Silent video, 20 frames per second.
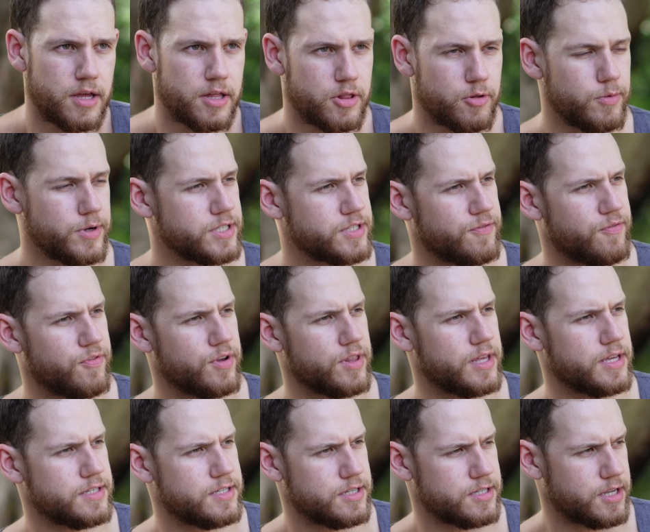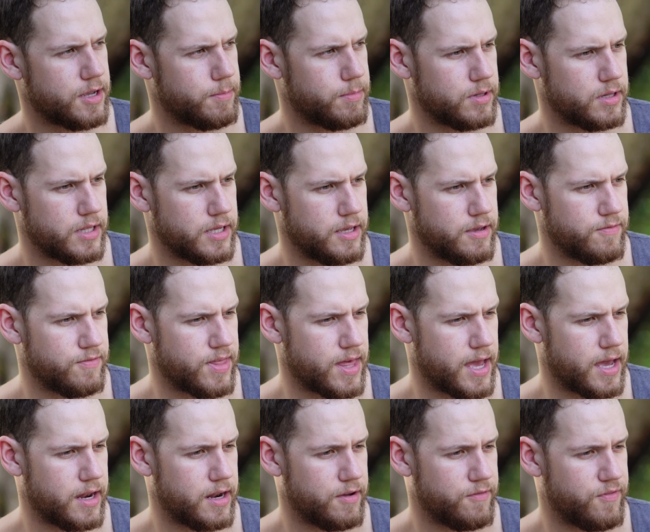The reason for this is I believe
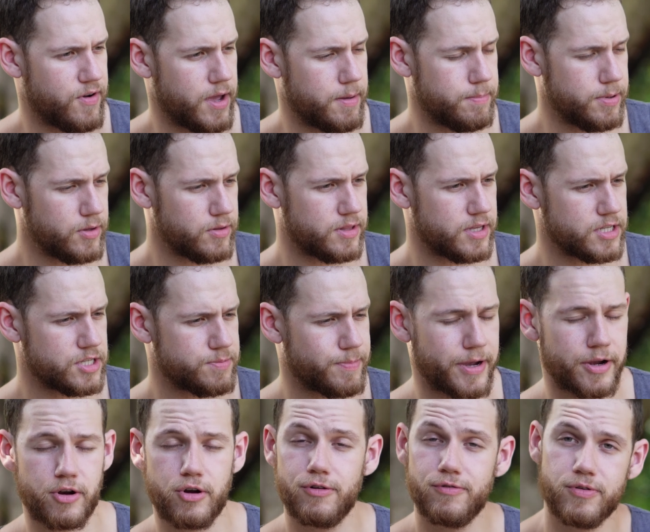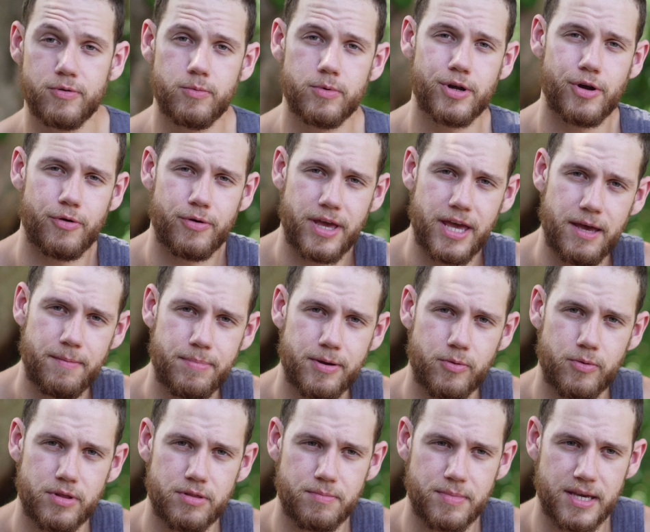that if I build this, my girlfriend will go camping
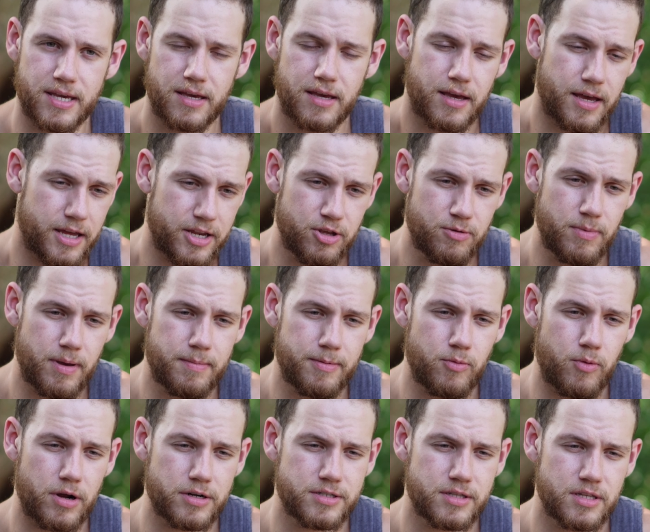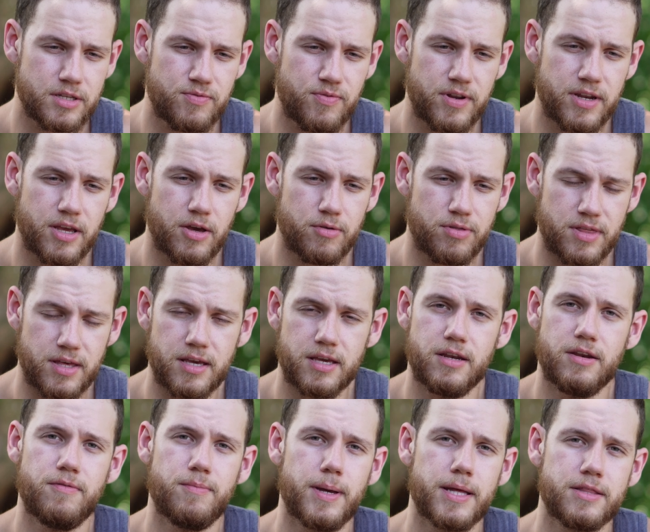with me. And you may be watching this video
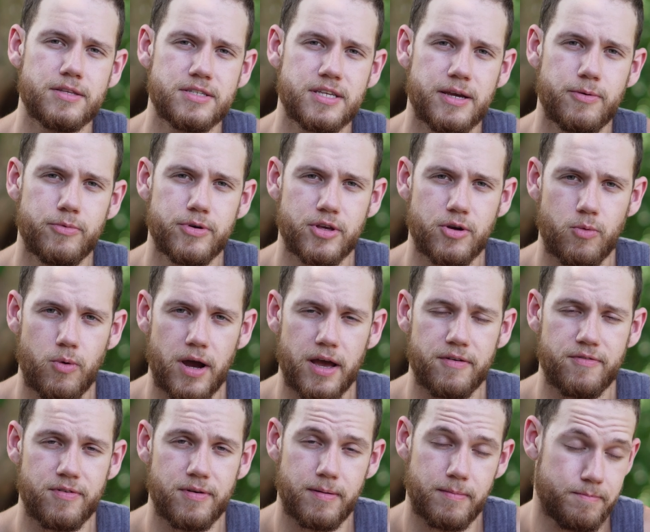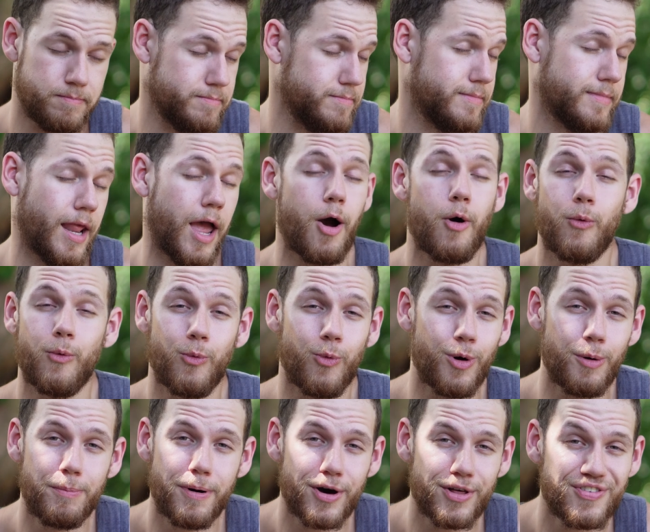thinking about the same with your wife.
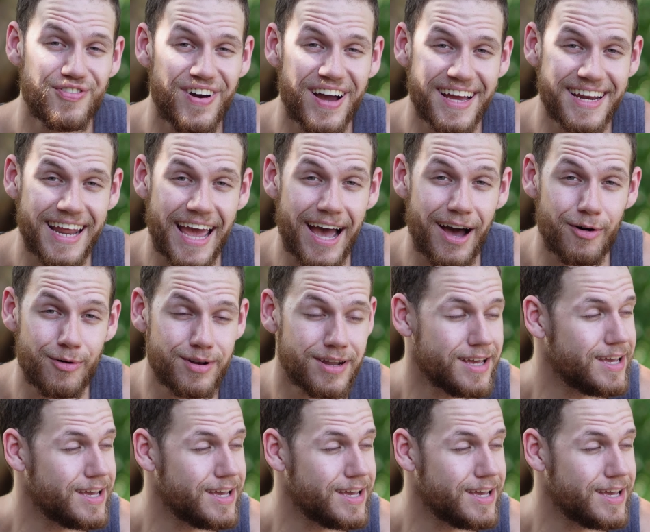We'll both find out.